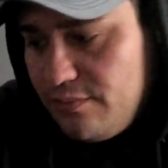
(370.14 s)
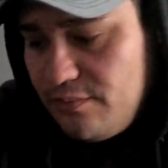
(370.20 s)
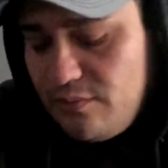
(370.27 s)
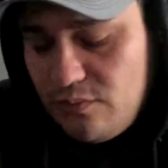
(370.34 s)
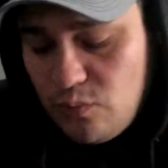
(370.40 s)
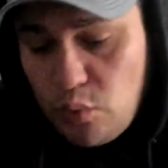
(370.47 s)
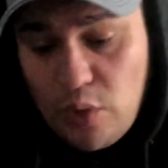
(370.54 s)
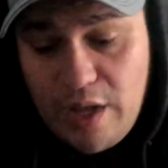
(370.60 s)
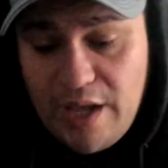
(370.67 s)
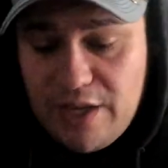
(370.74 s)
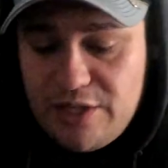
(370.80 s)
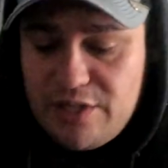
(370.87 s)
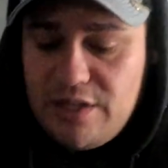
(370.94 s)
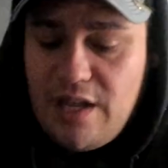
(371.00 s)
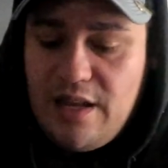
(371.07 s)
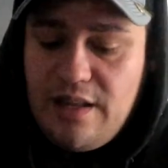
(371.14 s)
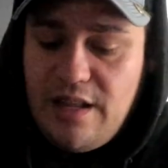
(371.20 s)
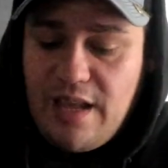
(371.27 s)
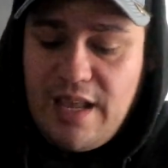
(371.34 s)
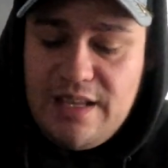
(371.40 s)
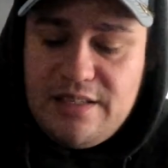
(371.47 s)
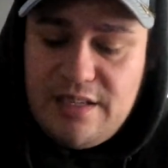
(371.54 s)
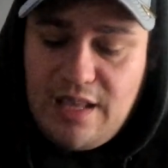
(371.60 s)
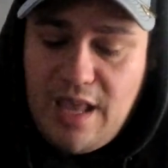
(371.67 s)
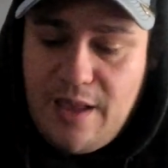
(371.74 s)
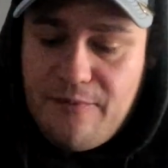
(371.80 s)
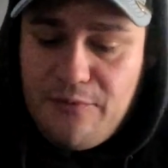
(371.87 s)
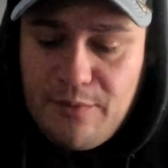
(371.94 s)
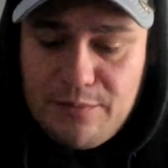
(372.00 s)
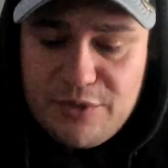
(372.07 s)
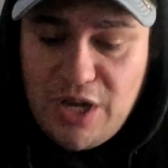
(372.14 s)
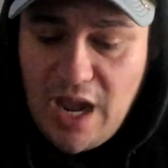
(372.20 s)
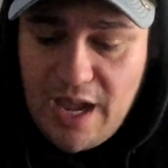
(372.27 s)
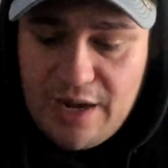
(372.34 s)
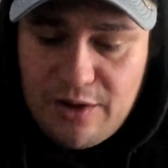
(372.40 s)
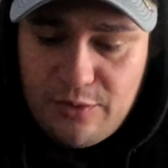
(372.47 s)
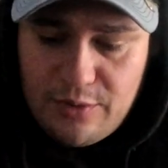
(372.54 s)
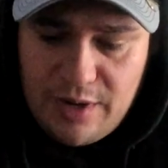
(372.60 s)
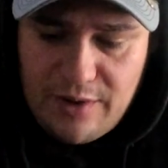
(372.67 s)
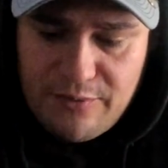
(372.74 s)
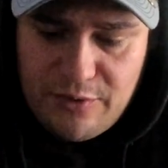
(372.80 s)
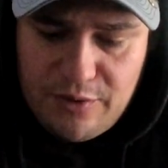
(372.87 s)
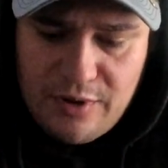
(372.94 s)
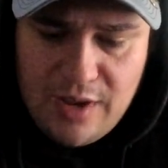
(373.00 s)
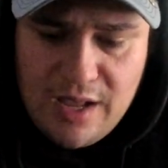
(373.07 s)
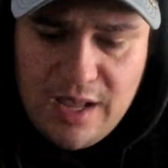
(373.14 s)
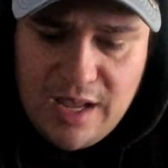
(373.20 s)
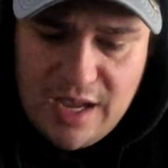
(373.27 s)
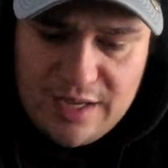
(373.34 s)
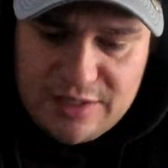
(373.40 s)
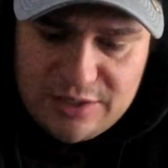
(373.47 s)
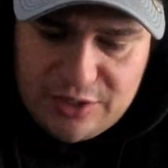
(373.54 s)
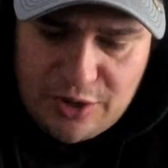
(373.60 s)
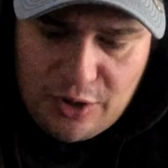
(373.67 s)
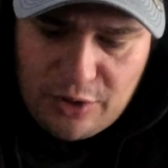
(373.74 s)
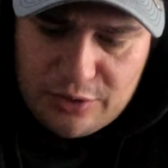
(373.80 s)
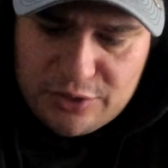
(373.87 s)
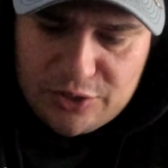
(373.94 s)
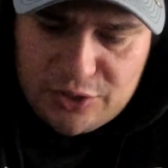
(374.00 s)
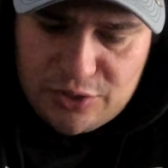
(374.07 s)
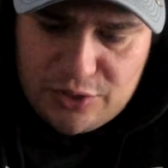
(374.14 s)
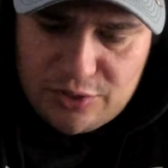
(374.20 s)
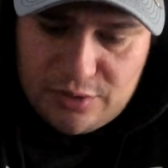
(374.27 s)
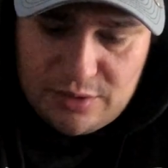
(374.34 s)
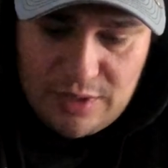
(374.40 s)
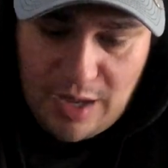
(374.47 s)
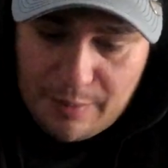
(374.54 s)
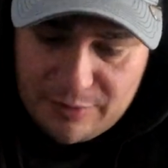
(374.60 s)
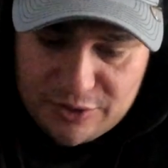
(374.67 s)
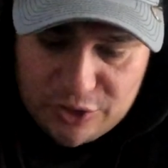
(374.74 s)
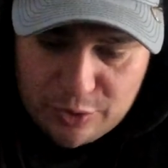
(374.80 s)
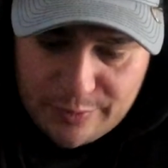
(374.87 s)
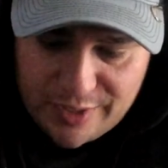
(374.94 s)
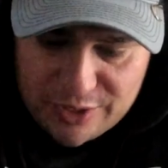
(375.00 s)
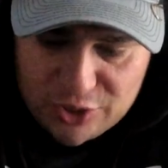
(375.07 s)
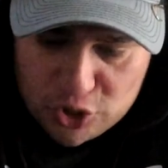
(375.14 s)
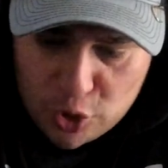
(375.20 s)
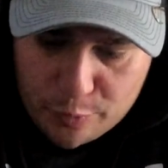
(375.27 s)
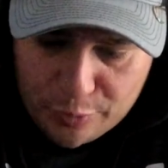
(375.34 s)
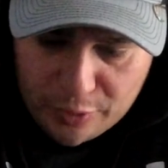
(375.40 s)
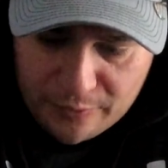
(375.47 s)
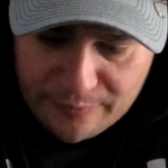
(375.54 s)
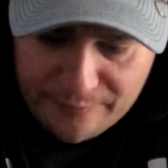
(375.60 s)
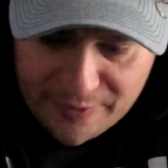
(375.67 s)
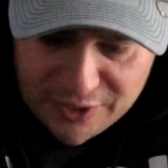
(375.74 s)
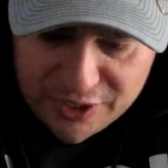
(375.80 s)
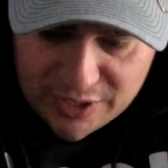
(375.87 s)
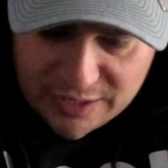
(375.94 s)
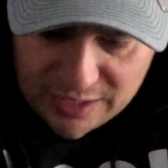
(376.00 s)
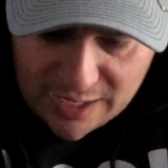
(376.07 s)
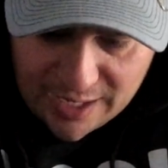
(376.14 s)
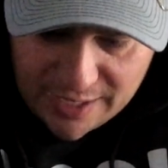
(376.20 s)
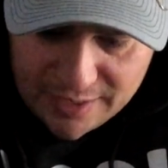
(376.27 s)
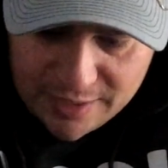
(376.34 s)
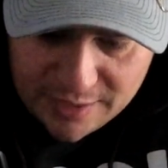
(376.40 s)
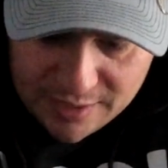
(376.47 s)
Wish, and I guess it came from China or whatever. This is called, I'm assuming, Super Fishing Line.